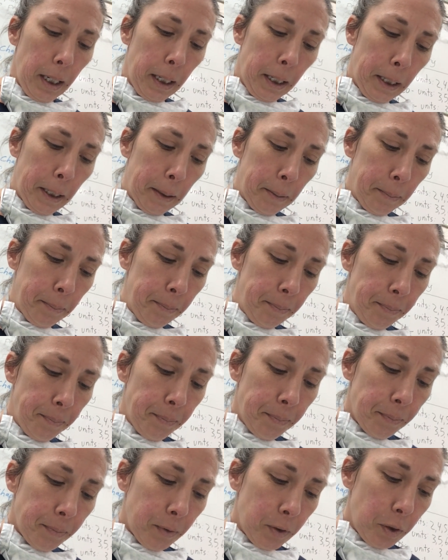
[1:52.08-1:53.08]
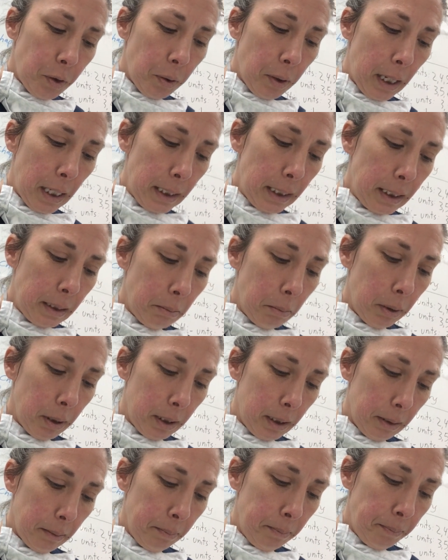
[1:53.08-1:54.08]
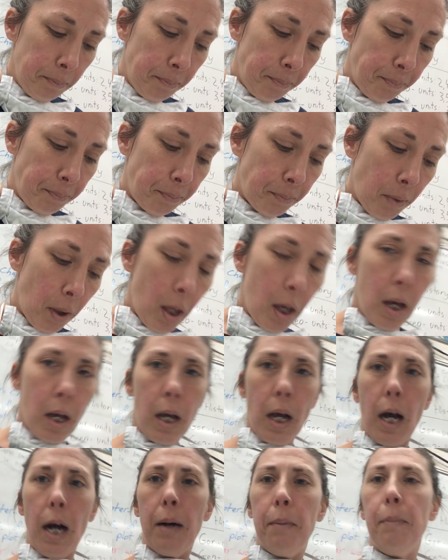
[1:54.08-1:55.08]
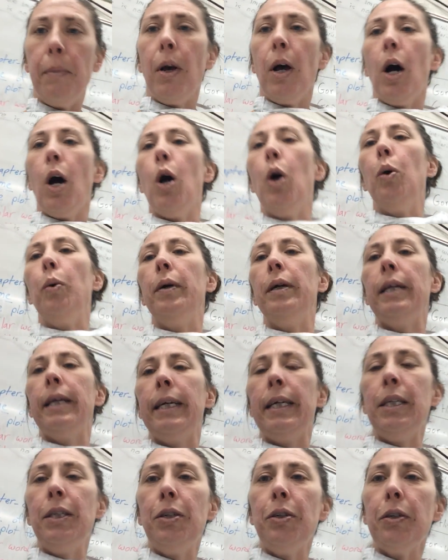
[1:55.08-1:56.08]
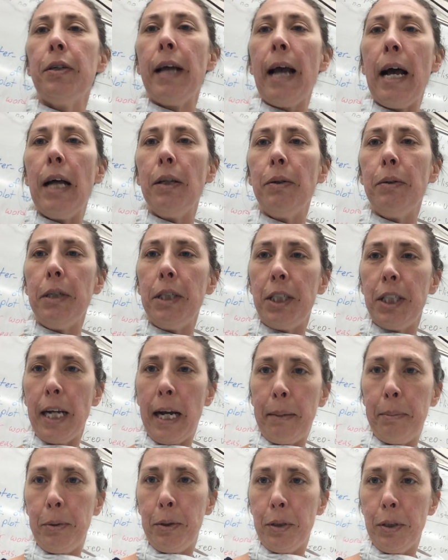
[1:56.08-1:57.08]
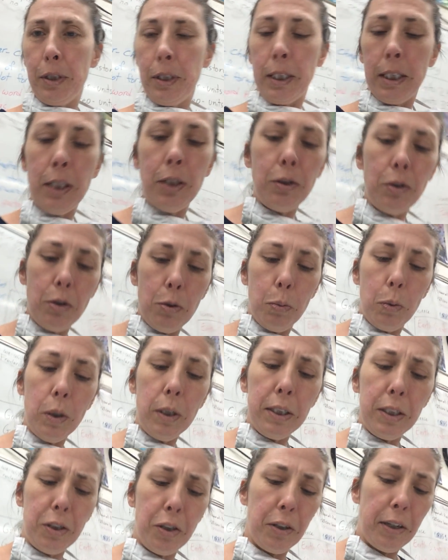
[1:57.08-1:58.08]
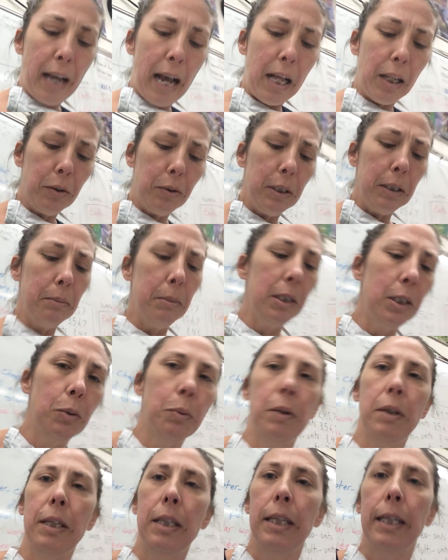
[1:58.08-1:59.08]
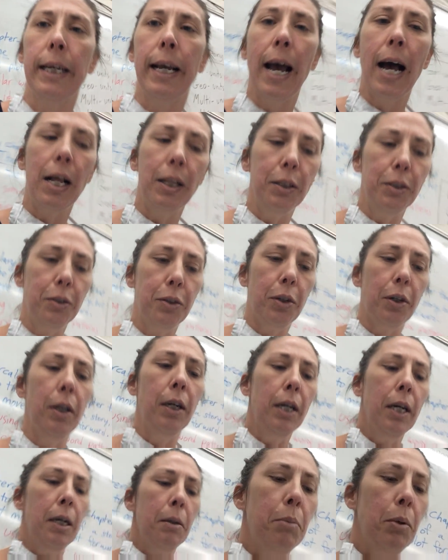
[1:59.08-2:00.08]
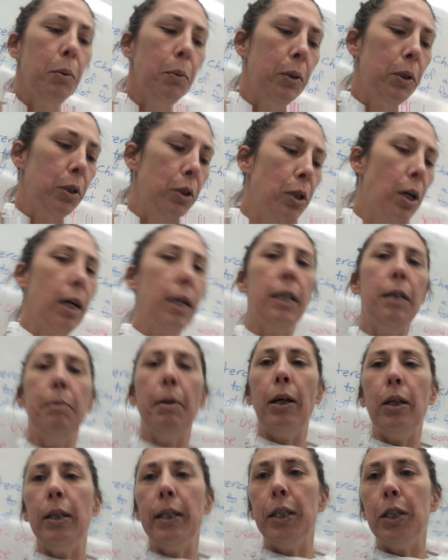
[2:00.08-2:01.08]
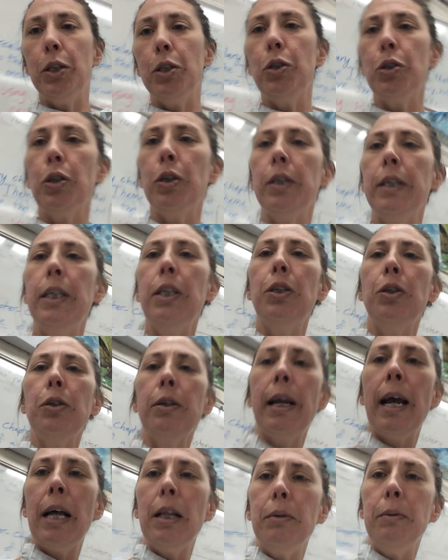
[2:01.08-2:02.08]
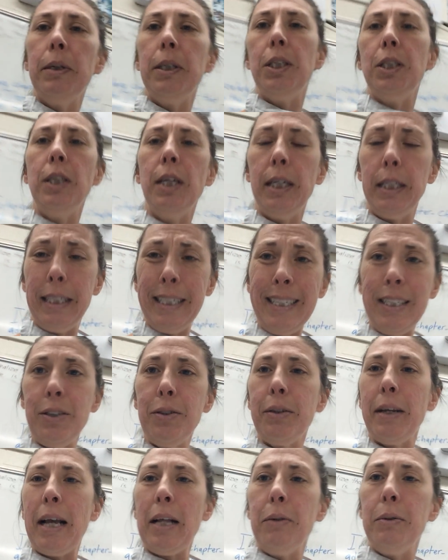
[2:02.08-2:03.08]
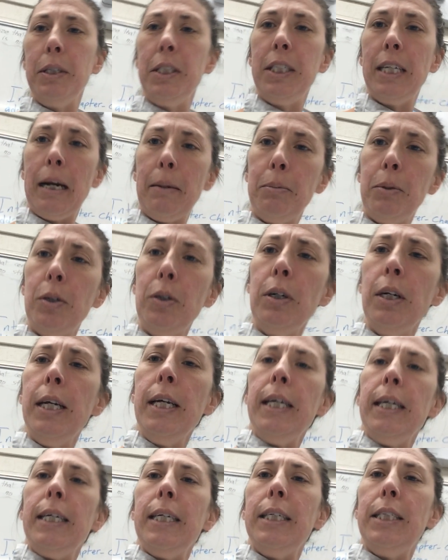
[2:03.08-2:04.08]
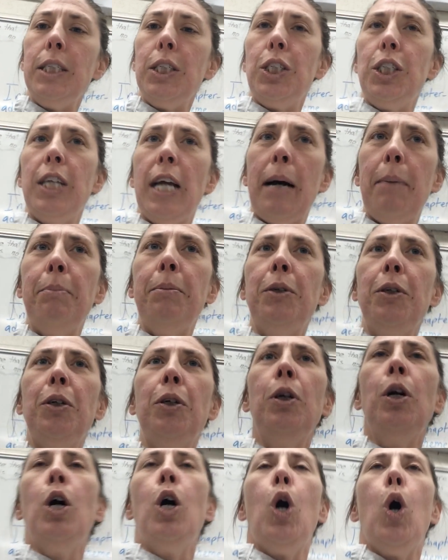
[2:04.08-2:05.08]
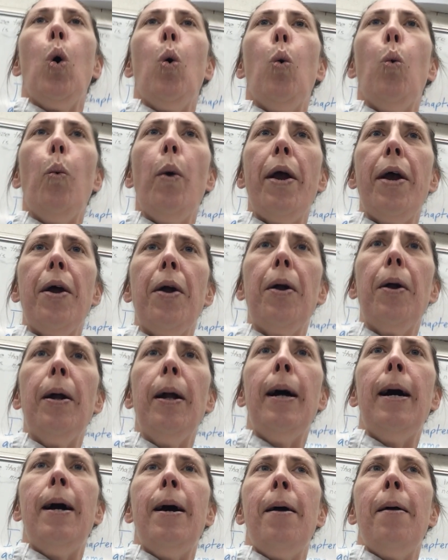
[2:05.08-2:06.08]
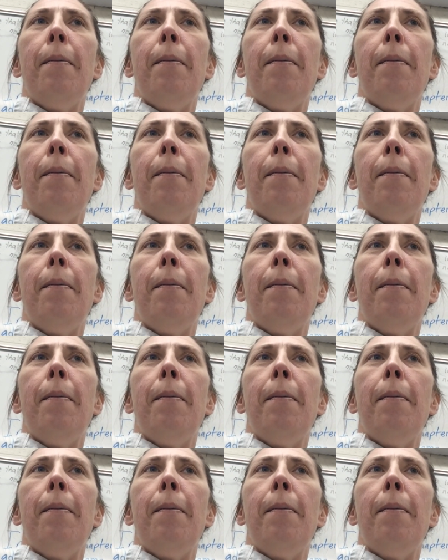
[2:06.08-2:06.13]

So that's symbolism. And intercalary chapters. The word intercalary means within the calendar, but when you're talking about literature, an intercalary chapter is a chapter where